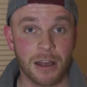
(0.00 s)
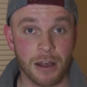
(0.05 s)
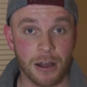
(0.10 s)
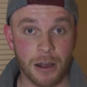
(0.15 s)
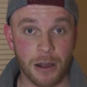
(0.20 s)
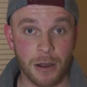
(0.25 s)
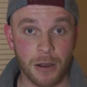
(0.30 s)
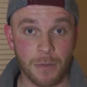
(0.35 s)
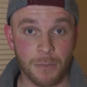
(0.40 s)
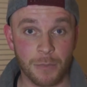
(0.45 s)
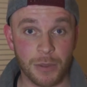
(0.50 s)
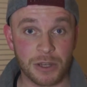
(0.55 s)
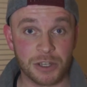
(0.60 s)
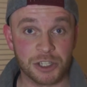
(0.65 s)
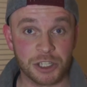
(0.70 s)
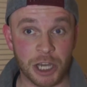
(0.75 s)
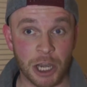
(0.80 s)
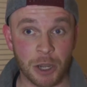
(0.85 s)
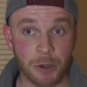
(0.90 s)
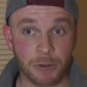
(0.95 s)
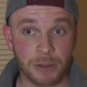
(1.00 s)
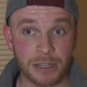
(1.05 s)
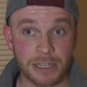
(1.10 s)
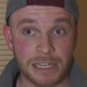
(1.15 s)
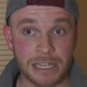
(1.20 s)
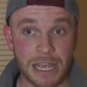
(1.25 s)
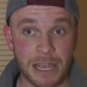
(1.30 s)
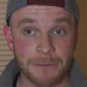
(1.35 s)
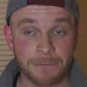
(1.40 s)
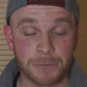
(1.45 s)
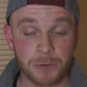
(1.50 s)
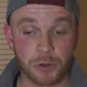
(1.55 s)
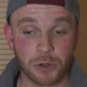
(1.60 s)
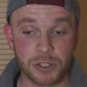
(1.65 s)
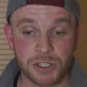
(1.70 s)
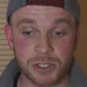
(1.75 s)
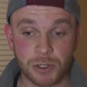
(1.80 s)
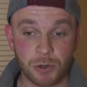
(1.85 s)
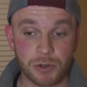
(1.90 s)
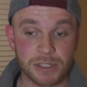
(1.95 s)
But generally, if you're
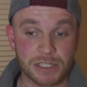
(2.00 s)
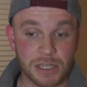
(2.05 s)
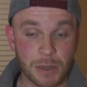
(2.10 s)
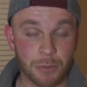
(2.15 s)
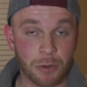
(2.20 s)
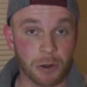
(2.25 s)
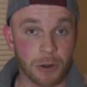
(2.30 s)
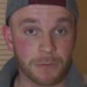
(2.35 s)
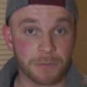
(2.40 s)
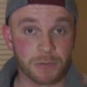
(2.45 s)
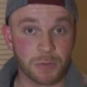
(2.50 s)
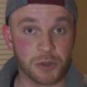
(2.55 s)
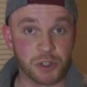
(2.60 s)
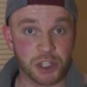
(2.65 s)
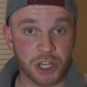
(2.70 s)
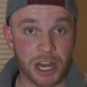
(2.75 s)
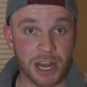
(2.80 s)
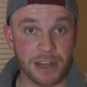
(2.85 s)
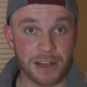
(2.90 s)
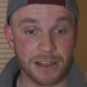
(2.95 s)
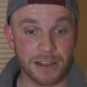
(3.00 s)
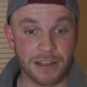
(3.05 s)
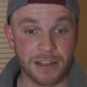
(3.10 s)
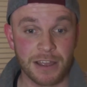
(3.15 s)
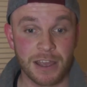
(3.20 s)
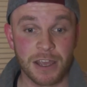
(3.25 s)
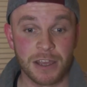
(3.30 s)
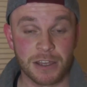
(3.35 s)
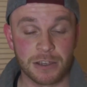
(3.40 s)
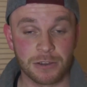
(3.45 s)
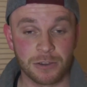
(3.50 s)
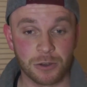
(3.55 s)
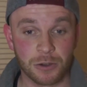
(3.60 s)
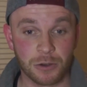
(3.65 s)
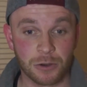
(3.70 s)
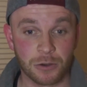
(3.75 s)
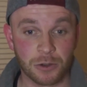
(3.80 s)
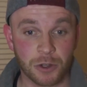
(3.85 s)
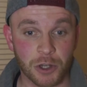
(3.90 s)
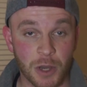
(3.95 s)
sourcing a product from China,
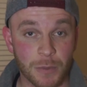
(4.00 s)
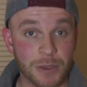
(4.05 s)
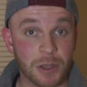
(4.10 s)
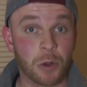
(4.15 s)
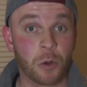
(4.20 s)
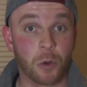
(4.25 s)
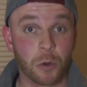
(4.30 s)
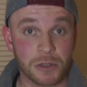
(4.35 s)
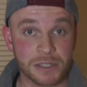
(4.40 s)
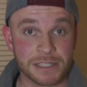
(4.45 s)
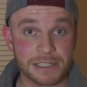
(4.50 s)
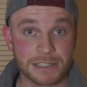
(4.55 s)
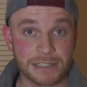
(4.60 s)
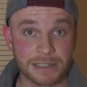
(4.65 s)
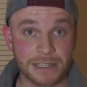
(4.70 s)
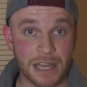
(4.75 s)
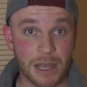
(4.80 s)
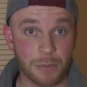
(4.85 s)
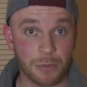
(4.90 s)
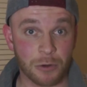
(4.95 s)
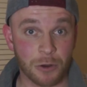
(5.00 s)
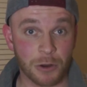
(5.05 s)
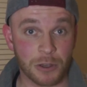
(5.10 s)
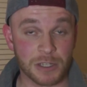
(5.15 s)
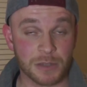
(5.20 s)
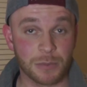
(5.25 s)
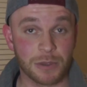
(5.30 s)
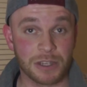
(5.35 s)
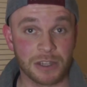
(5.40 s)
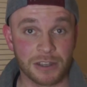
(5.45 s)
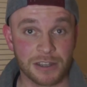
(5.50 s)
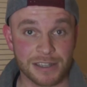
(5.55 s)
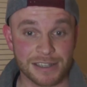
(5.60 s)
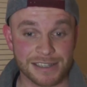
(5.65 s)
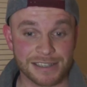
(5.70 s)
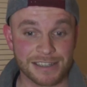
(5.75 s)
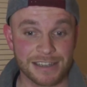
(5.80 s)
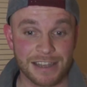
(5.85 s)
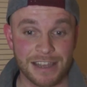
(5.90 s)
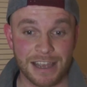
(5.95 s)
you're going to be wholesaling that product
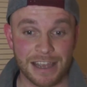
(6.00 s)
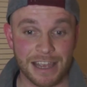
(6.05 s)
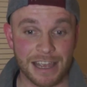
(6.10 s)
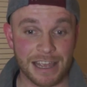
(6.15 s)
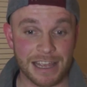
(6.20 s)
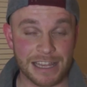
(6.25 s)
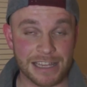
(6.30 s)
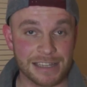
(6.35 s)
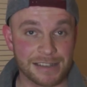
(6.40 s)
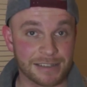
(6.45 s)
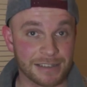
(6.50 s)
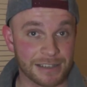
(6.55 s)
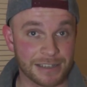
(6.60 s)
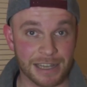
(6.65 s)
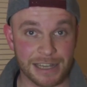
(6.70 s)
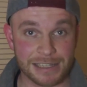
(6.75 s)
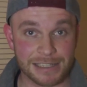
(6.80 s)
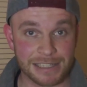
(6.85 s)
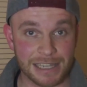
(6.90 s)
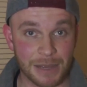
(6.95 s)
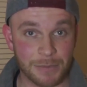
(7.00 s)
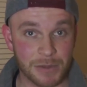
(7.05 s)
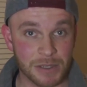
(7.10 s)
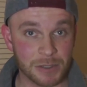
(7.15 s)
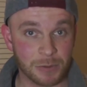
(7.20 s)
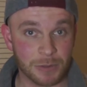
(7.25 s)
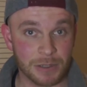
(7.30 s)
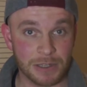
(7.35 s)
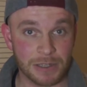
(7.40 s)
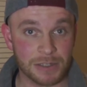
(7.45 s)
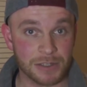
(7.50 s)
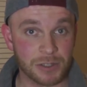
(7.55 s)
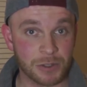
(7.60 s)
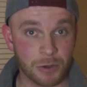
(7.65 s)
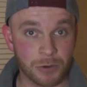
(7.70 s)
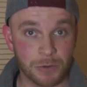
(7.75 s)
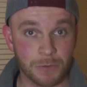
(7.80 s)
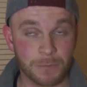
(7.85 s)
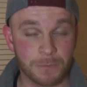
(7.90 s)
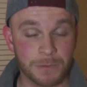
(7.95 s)
because it is, like I said, between
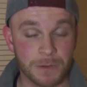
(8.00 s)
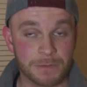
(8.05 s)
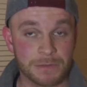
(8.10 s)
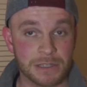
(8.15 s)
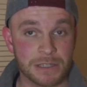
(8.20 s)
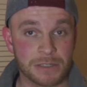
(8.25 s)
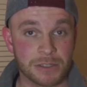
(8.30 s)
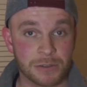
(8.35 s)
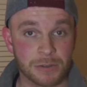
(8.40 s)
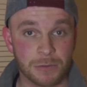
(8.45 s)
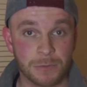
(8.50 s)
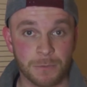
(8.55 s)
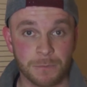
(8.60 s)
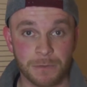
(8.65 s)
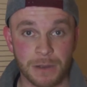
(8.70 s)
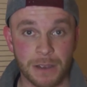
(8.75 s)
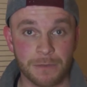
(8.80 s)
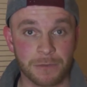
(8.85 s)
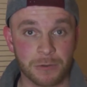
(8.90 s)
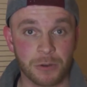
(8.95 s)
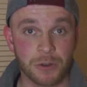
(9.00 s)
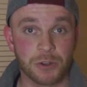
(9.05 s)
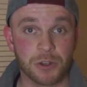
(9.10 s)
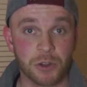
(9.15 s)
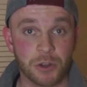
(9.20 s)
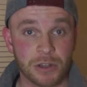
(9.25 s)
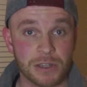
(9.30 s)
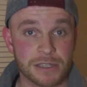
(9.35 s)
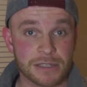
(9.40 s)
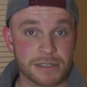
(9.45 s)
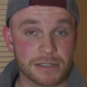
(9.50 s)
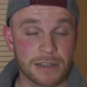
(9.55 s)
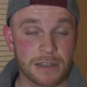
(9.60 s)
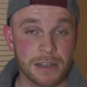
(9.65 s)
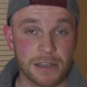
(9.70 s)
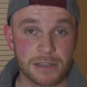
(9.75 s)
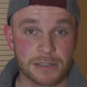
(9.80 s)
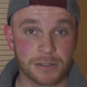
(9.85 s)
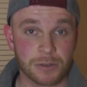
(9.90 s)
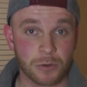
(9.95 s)
250 to 500 units.
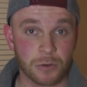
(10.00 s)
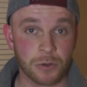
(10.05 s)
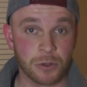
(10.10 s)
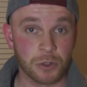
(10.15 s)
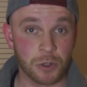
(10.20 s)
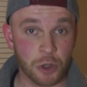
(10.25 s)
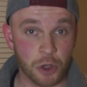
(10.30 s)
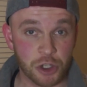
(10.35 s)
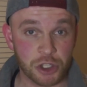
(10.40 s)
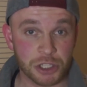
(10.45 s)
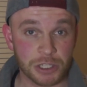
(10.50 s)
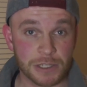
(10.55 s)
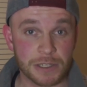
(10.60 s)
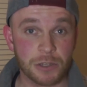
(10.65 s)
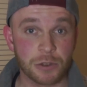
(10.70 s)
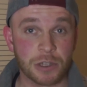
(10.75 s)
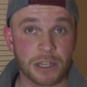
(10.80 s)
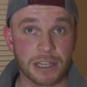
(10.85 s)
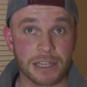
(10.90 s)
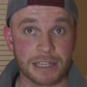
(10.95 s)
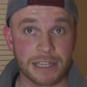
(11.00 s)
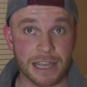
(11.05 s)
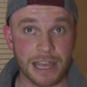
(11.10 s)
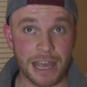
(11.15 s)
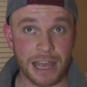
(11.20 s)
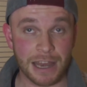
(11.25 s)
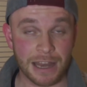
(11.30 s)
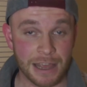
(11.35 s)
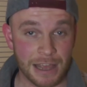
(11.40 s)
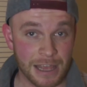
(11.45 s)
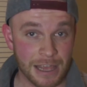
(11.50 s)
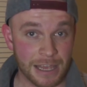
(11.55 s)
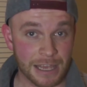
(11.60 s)
So usually you can get